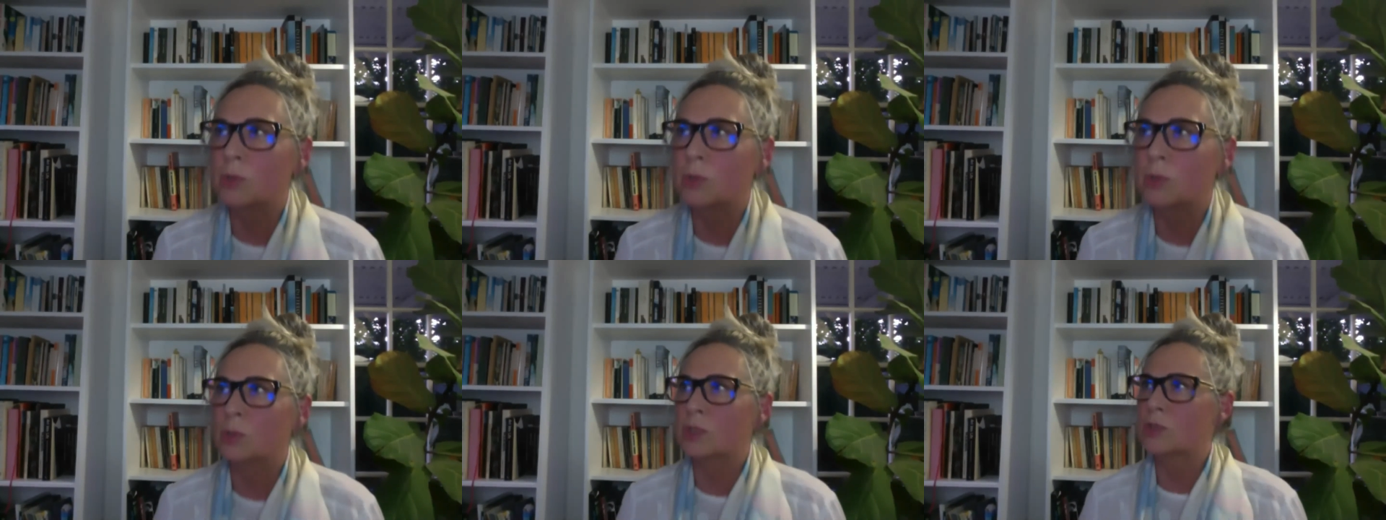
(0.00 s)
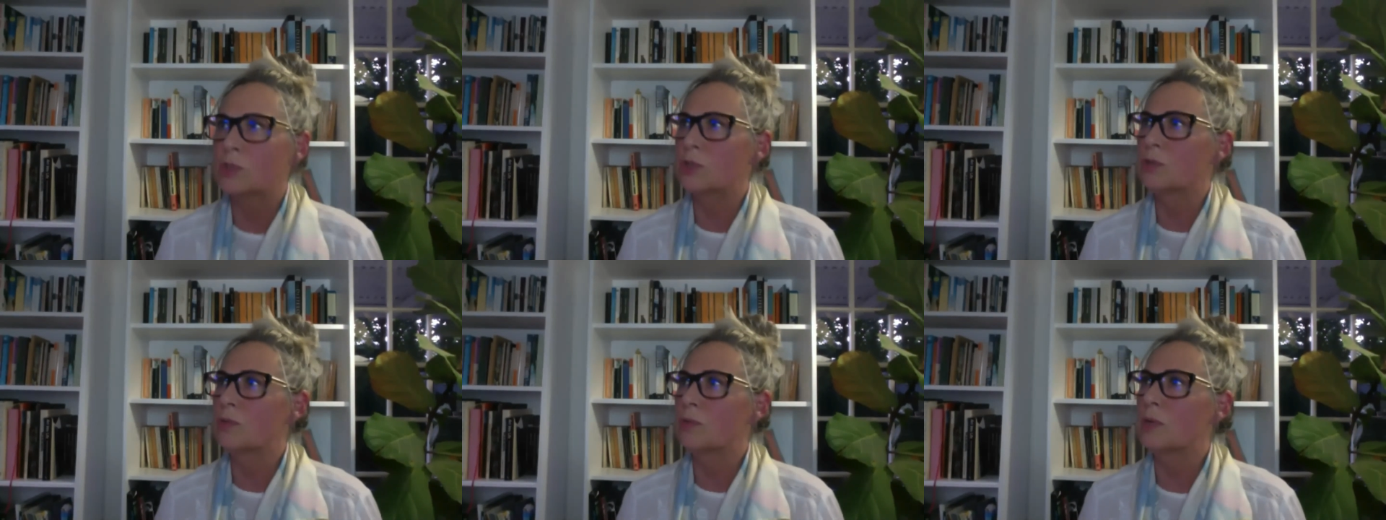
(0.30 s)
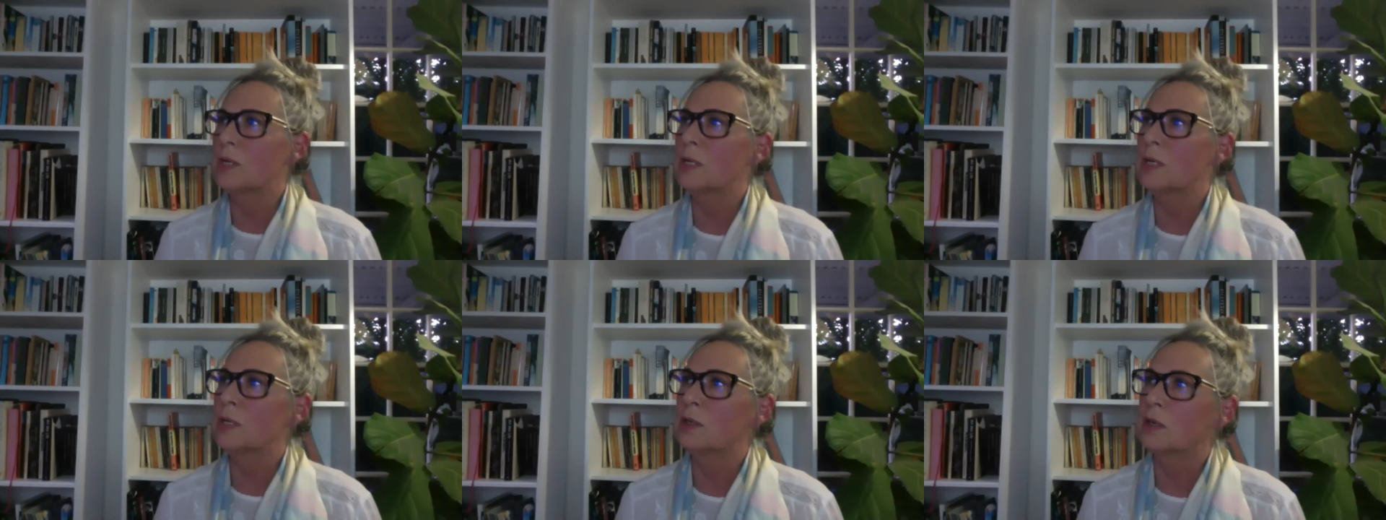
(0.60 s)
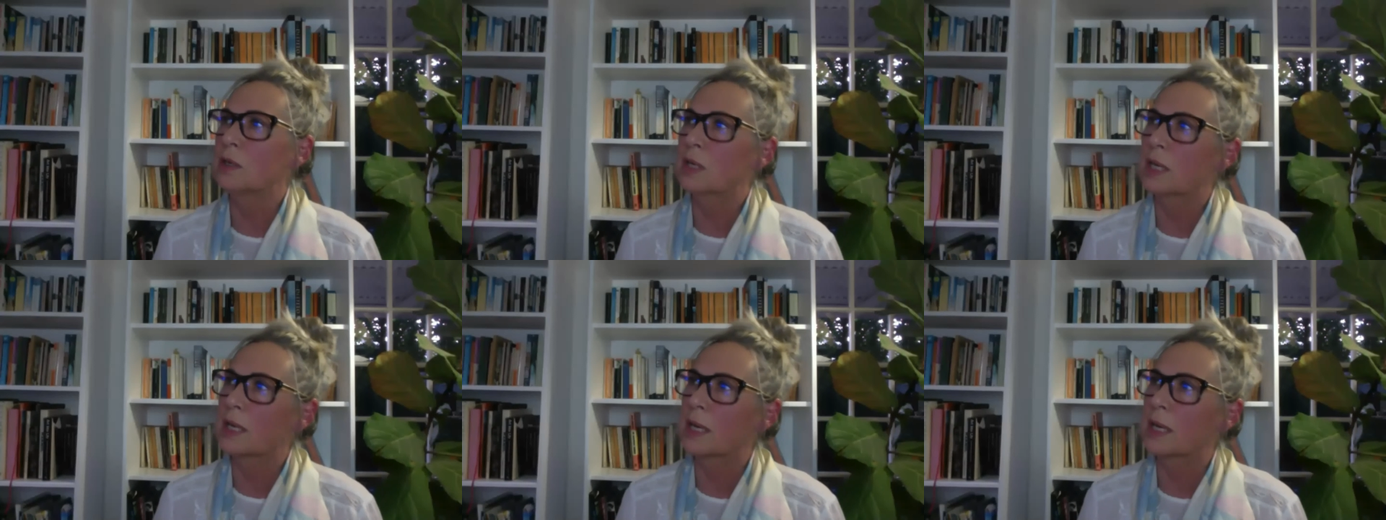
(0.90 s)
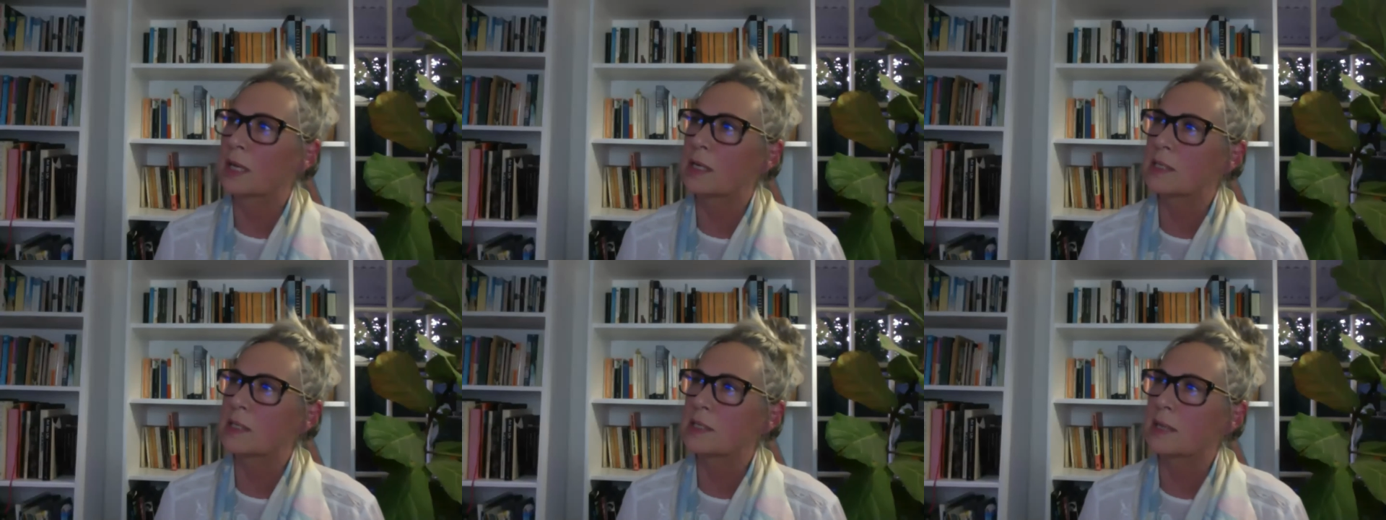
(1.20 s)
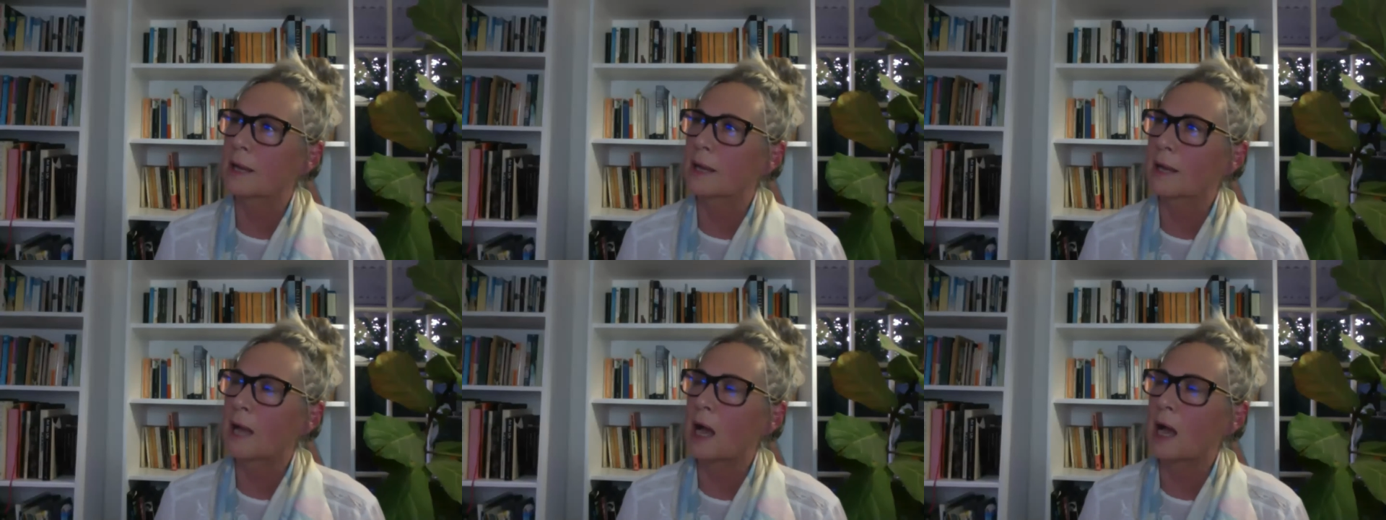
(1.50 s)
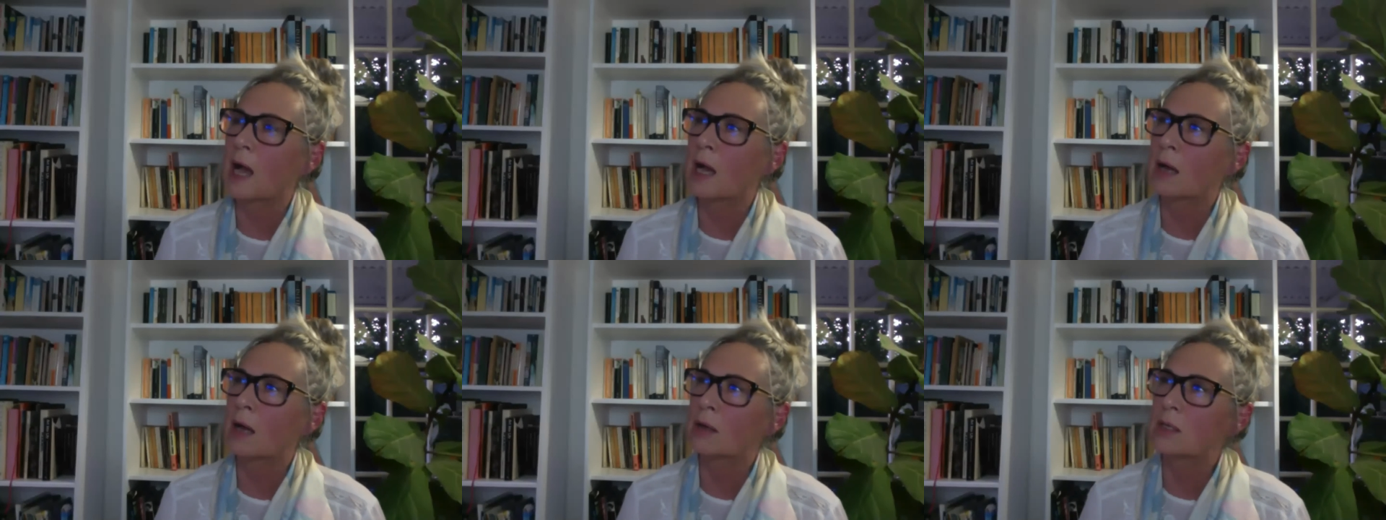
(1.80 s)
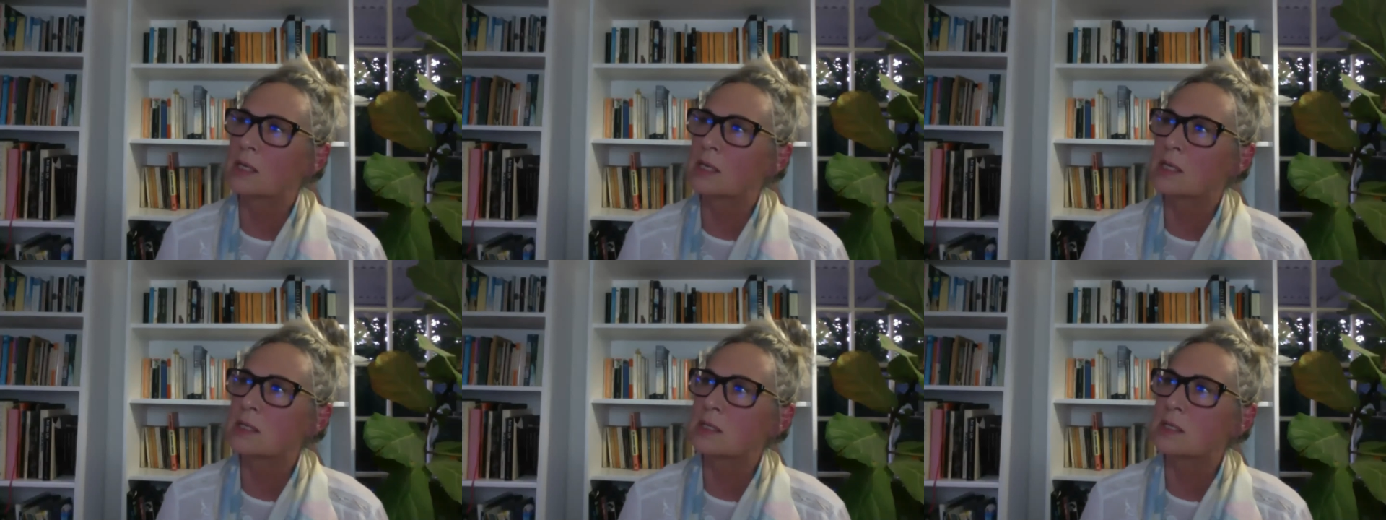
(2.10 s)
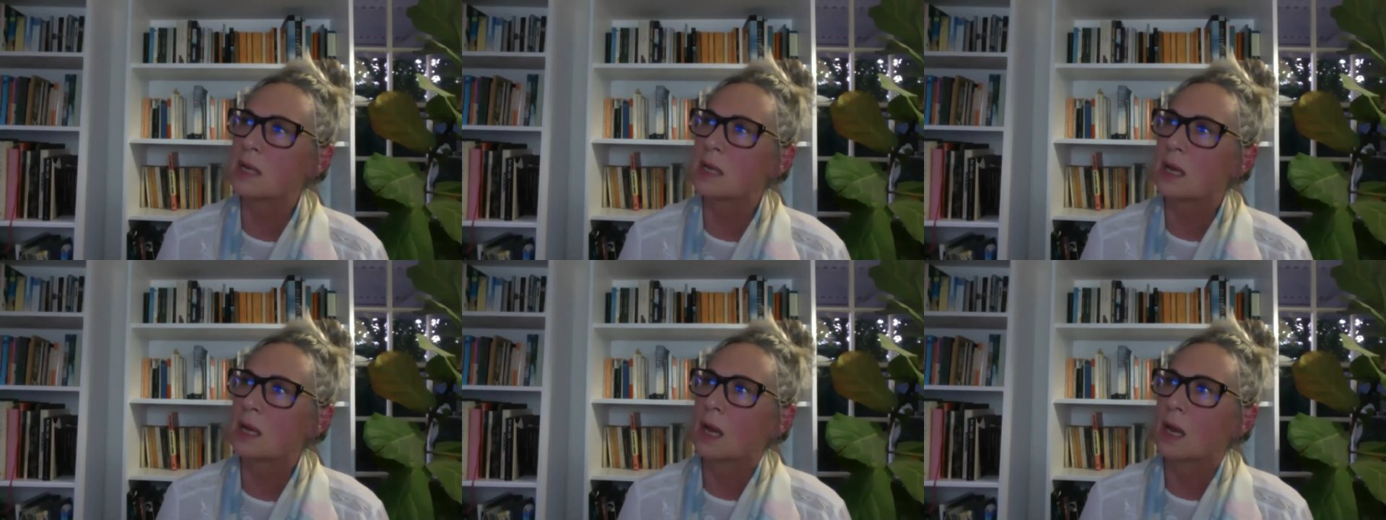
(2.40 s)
what you're really looking at is like, how does